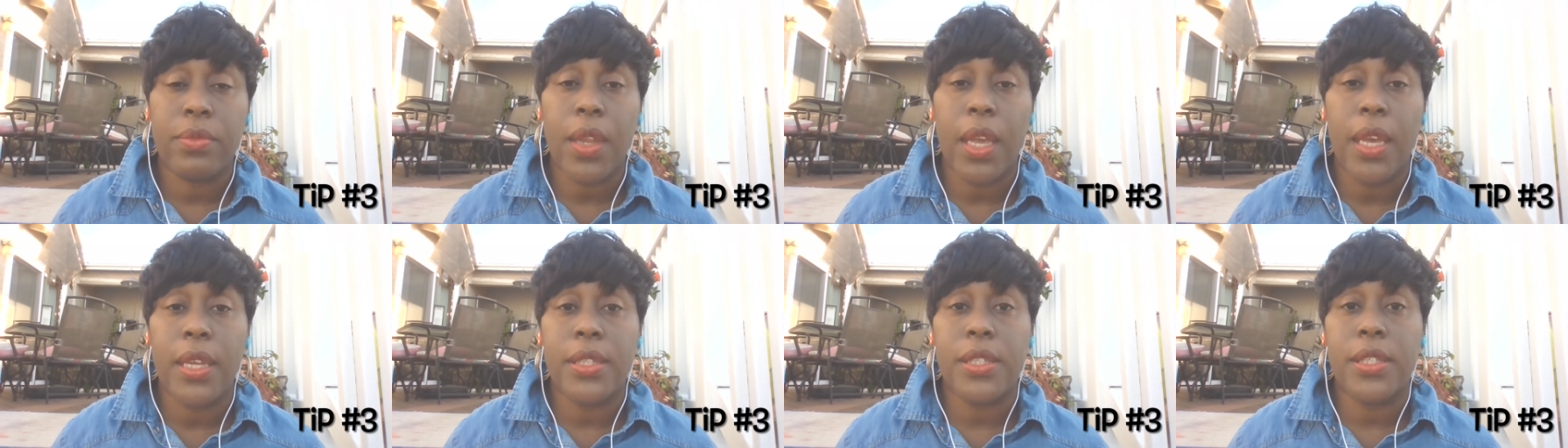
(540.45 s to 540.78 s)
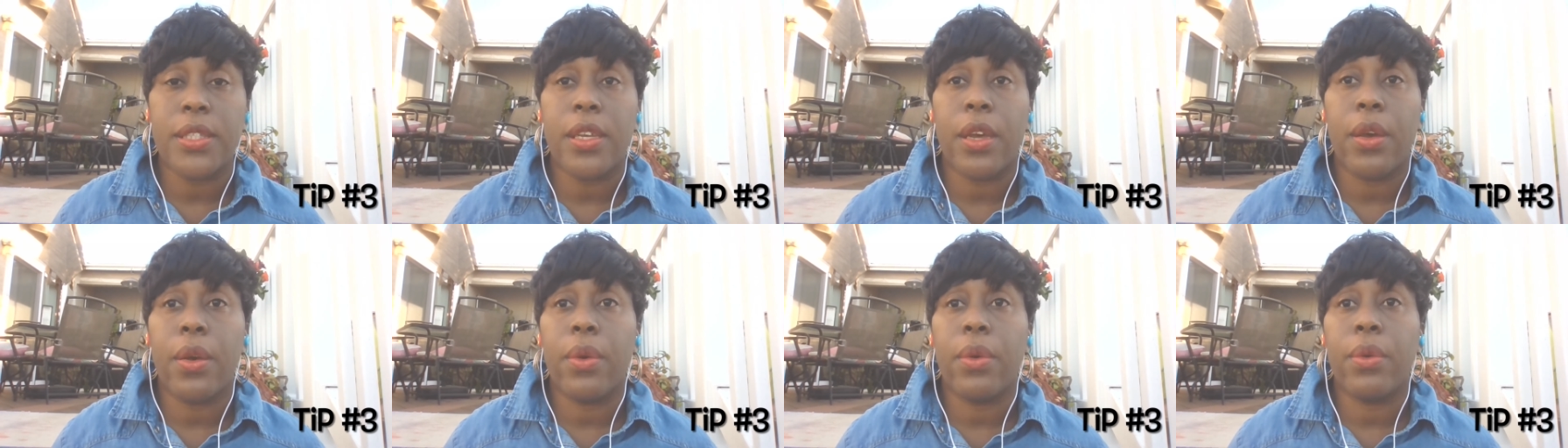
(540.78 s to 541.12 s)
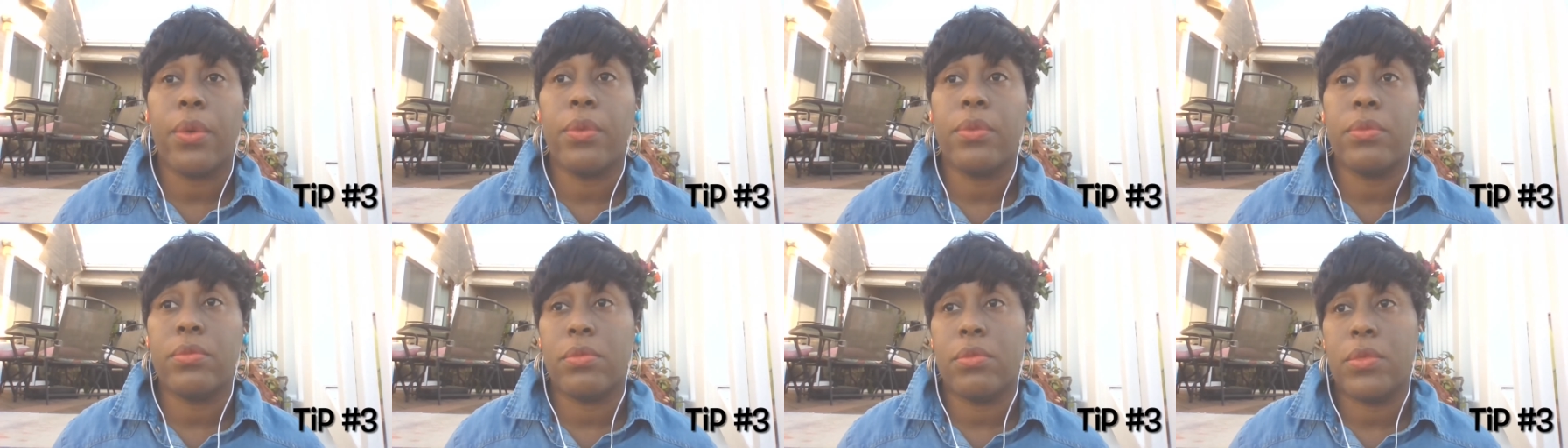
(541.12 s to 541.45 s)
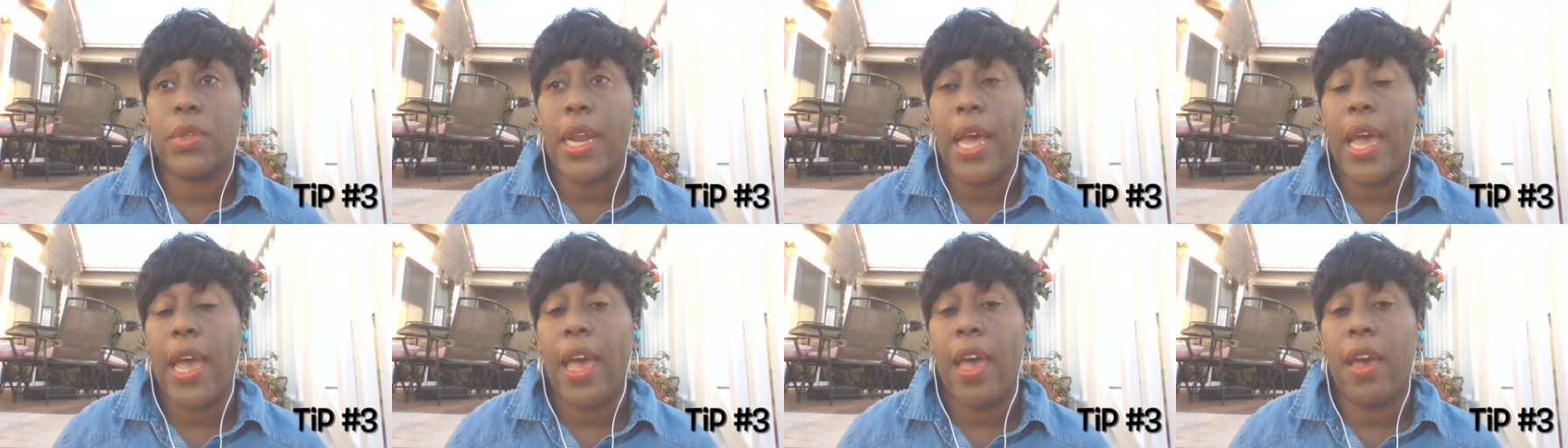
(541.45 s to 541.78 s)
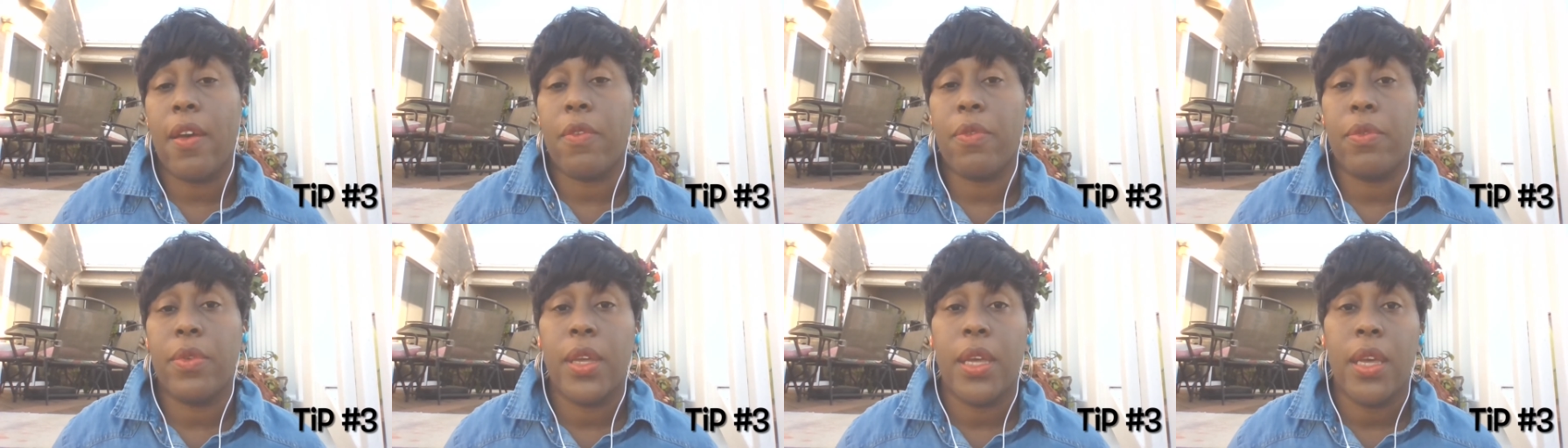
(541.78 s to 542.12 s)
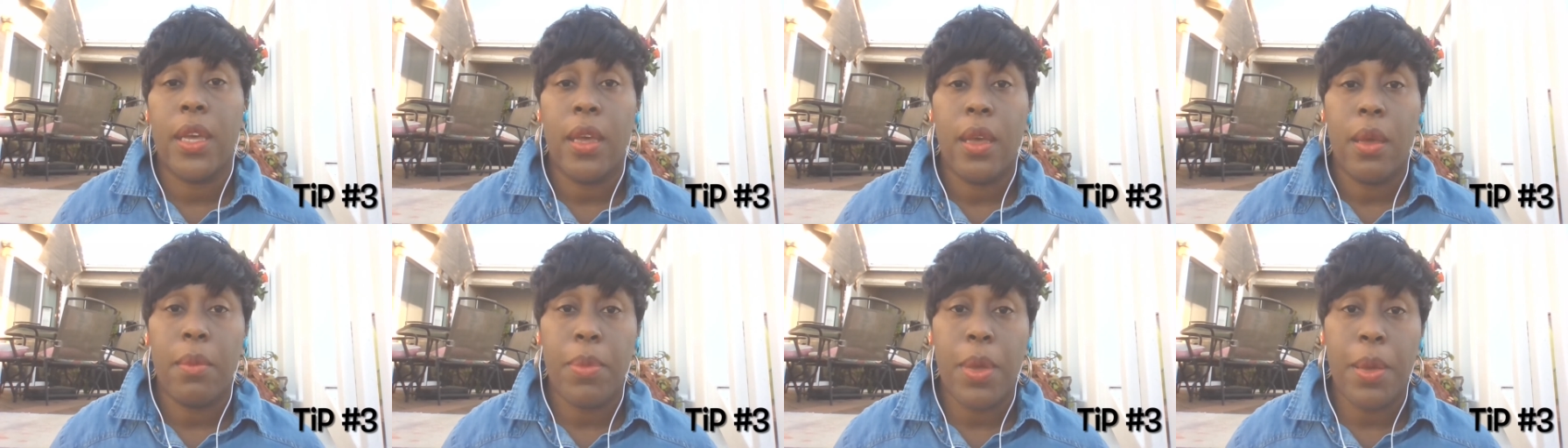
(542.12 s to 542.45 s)
And so when I have
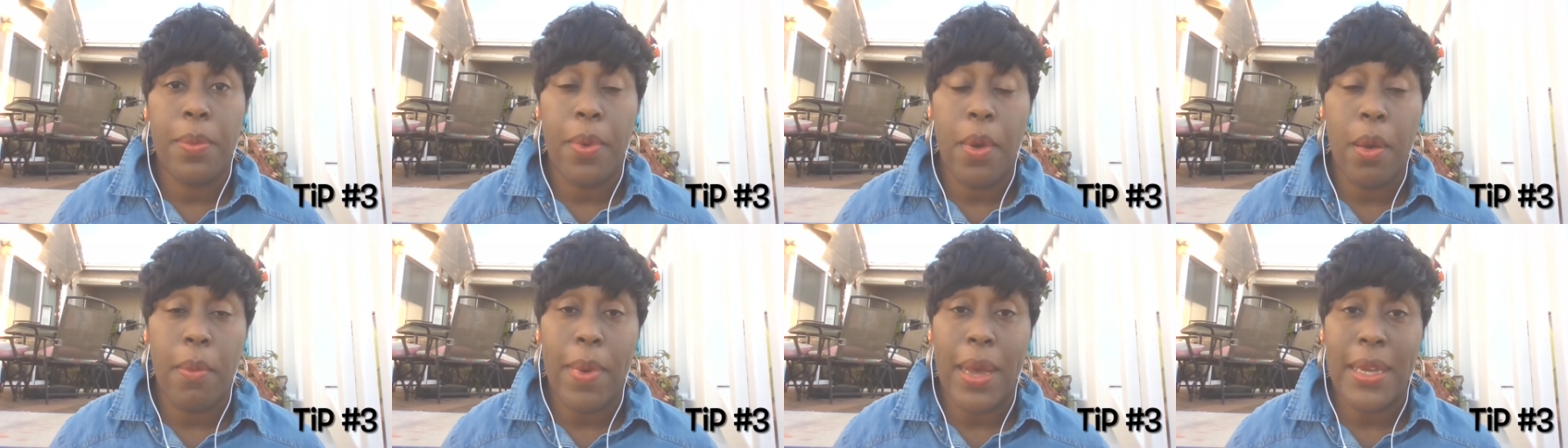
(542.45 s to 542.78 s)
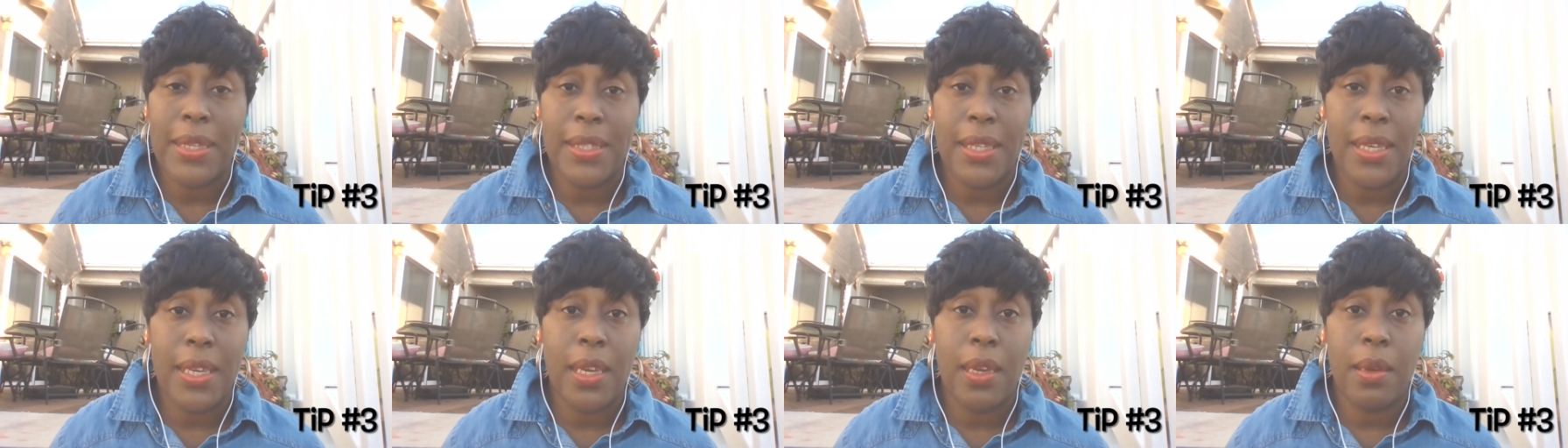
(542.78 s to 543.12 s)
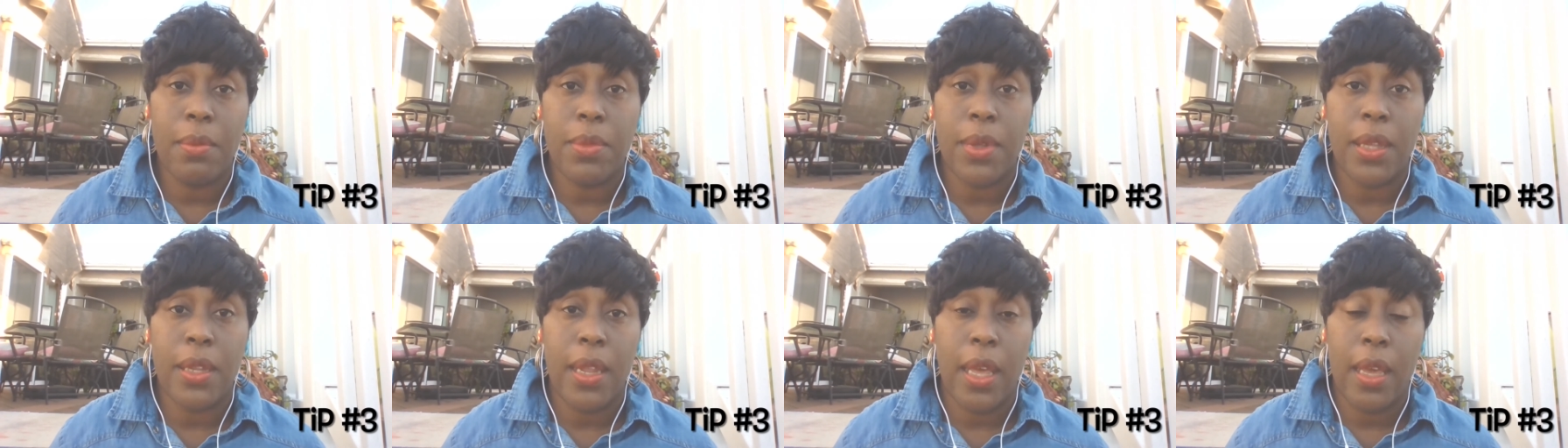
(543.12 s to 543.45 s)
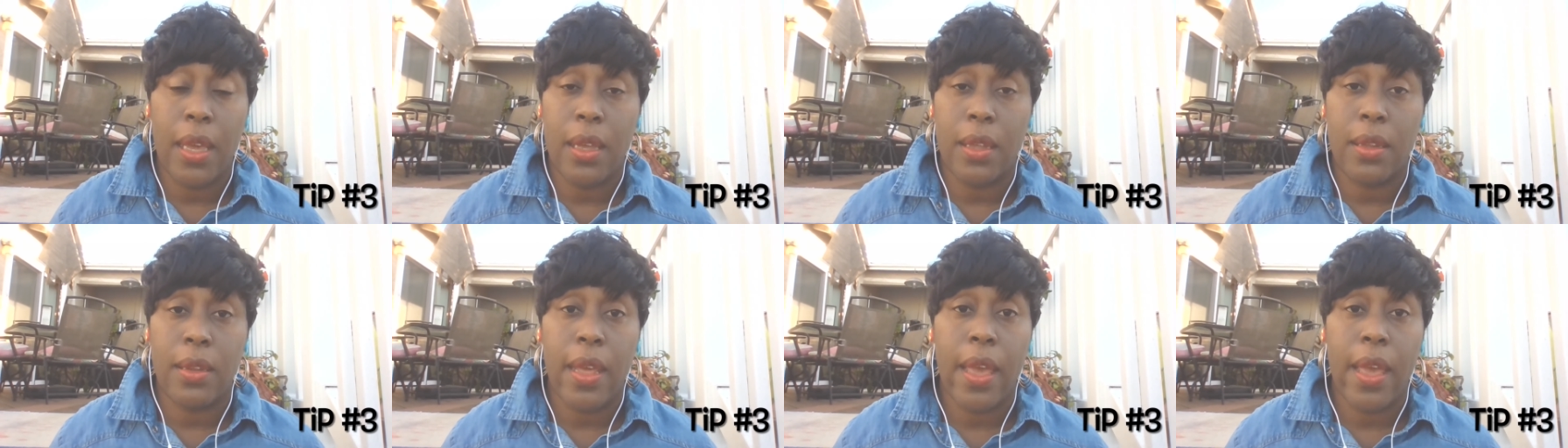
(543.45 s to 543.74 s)
people on my team, then they can